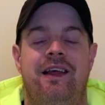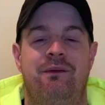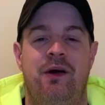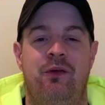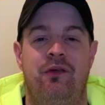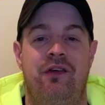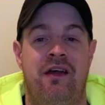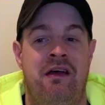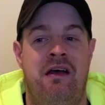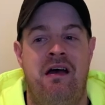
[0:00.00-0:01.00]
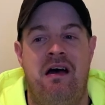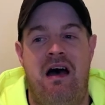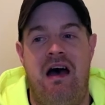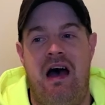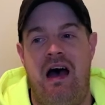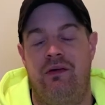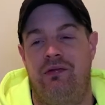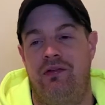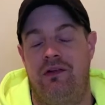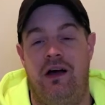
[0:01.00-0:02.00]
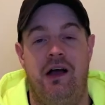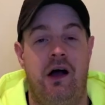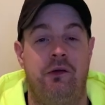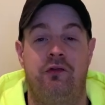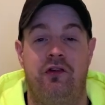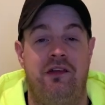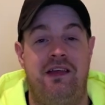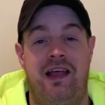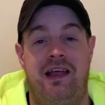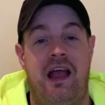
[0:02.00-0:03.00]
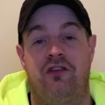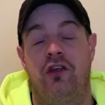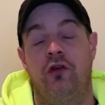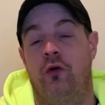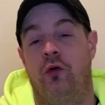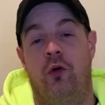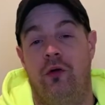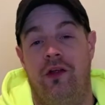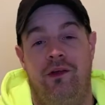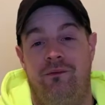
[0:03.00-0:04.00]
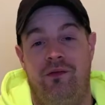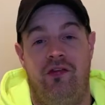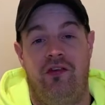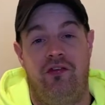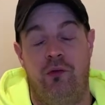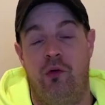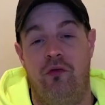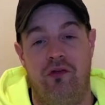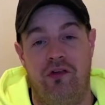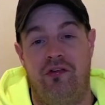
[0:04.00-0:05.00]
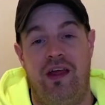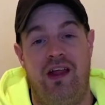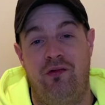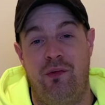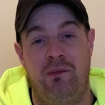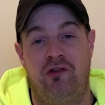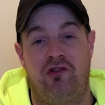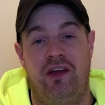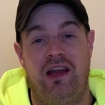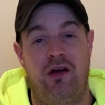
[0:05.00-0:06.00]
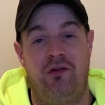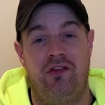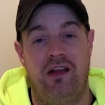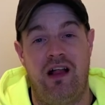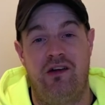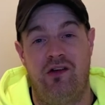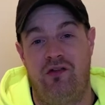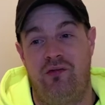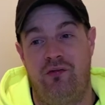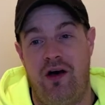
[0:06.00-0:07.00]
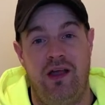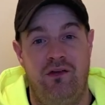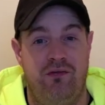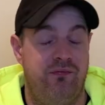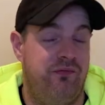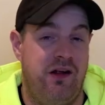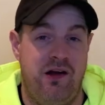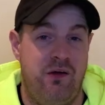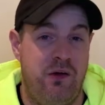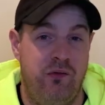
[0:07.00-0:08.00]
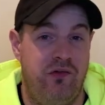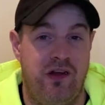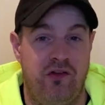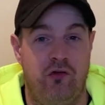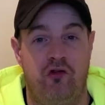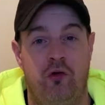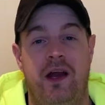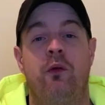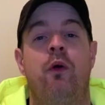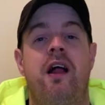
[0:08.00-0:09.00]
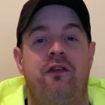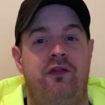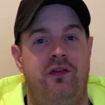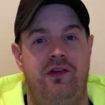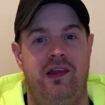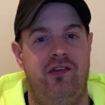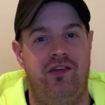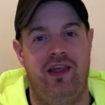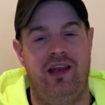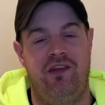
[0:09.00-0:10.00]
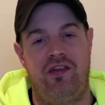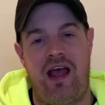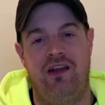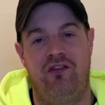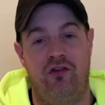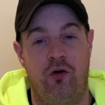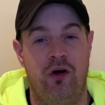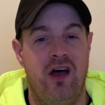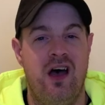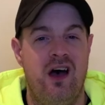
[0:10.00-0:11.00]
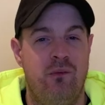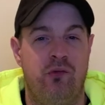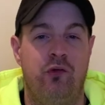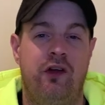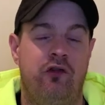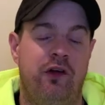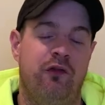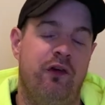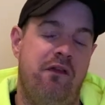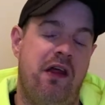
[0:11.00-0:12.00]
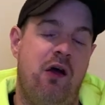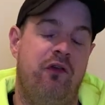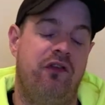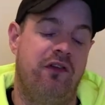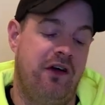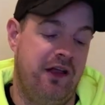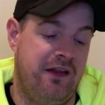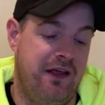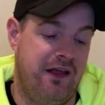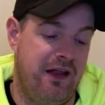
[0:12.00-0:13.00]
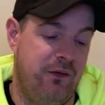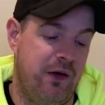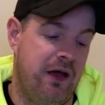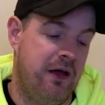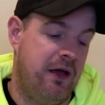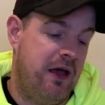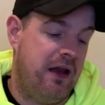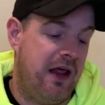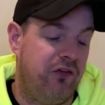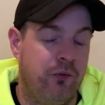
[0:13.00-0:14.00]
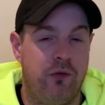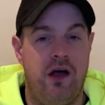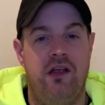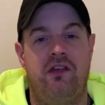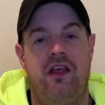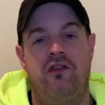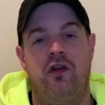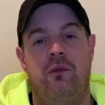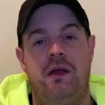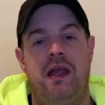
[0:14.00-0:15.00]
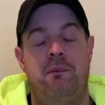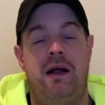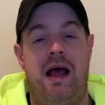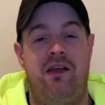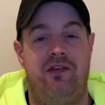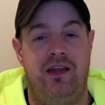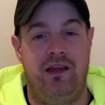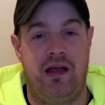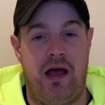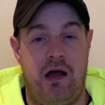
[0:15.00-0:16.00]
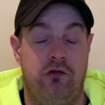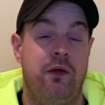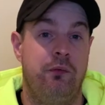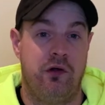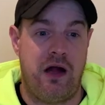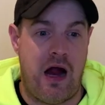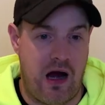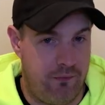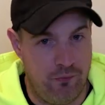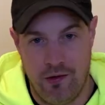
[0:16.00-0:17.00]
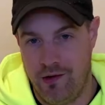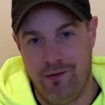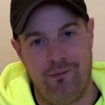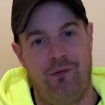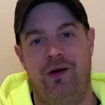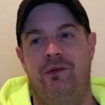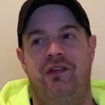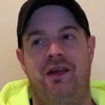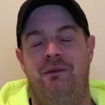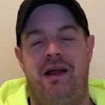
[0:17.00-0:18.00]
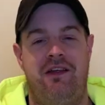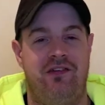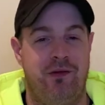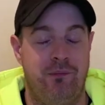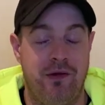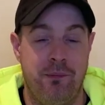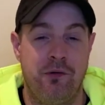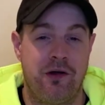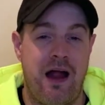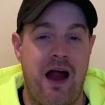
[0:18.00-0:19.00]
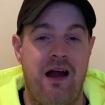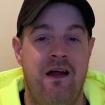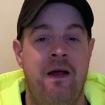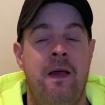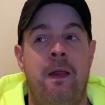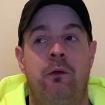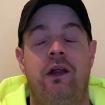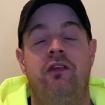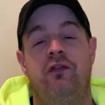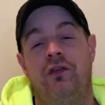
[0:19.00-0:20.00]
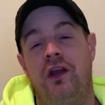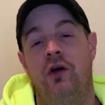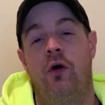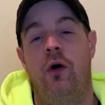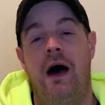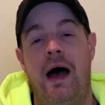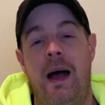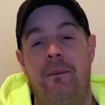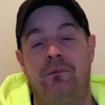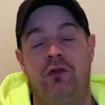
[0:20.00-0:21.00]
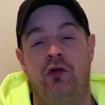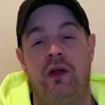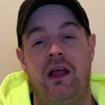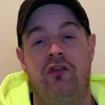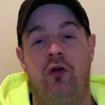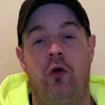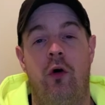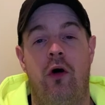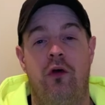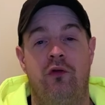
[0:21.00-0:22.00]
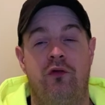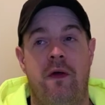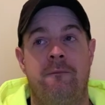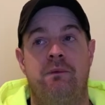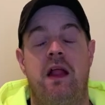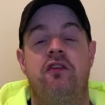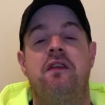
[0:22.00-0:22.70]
get him out? I'm just going to take a guess. I don't know the system over in the States. Maybe $3,000, $5,000, thereabouts. Not too sure. He had a wad of 50s in his hand, so between $3,000 and $5,000, I think, anyway. Next up, guys, is going to be dipyourcar. Why am I saying plastic? Dipyourcar released a video a few days ago of, it's